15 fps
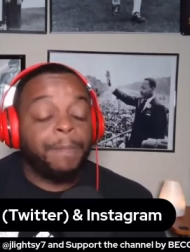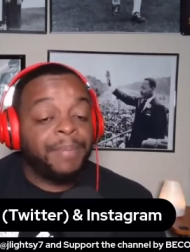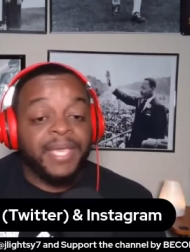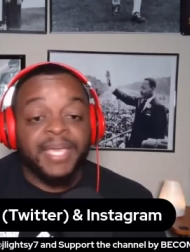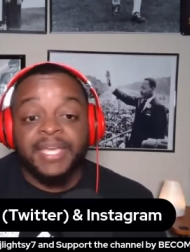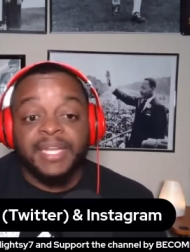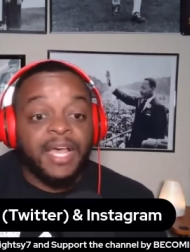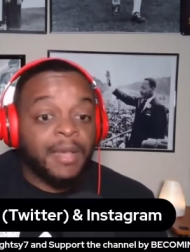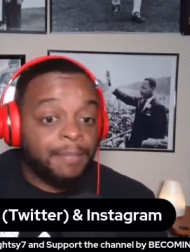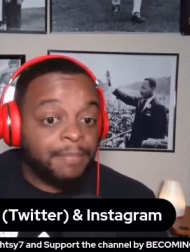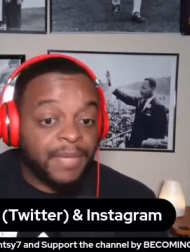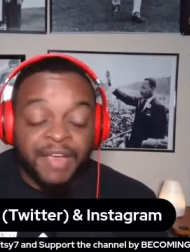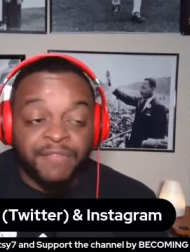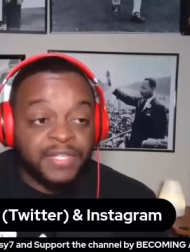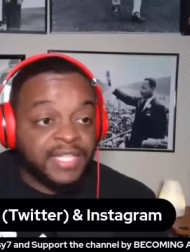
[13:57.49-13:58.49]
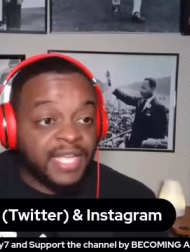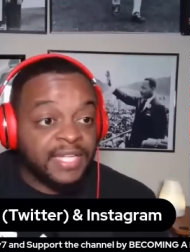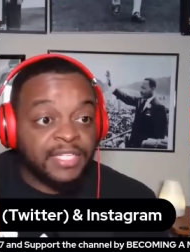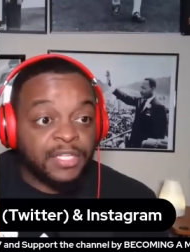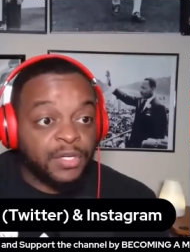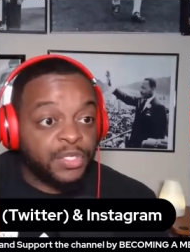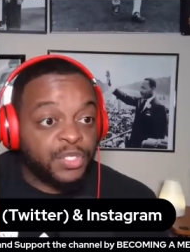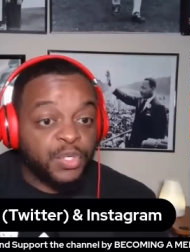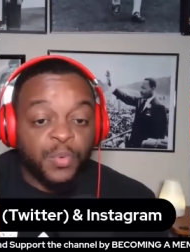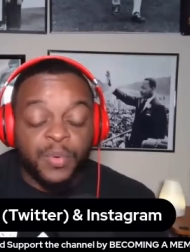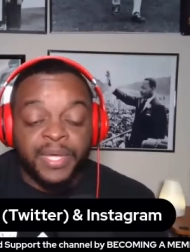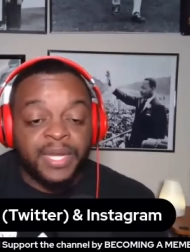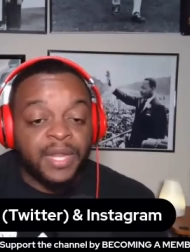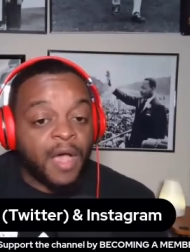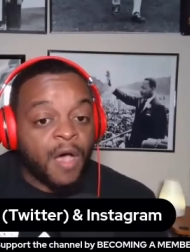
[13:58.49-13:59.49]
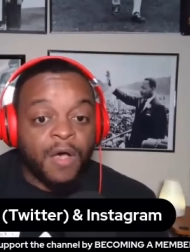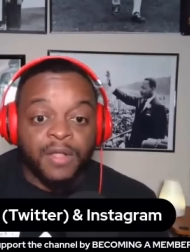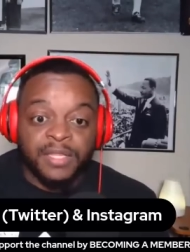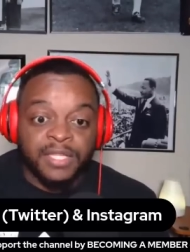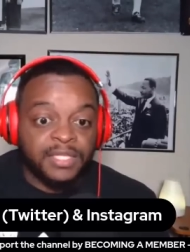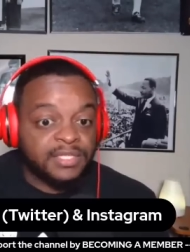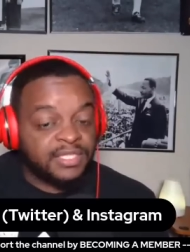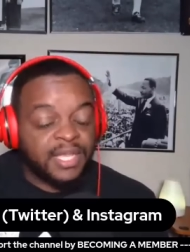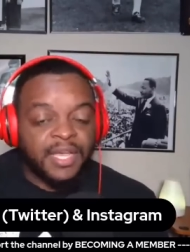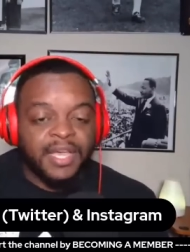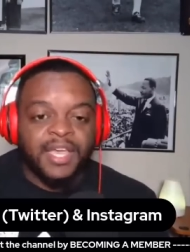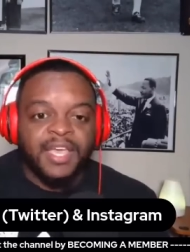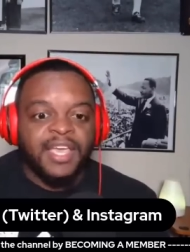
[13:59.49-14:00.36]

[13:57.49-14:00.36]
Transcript: bigging up everything that they're doing, all the stuff,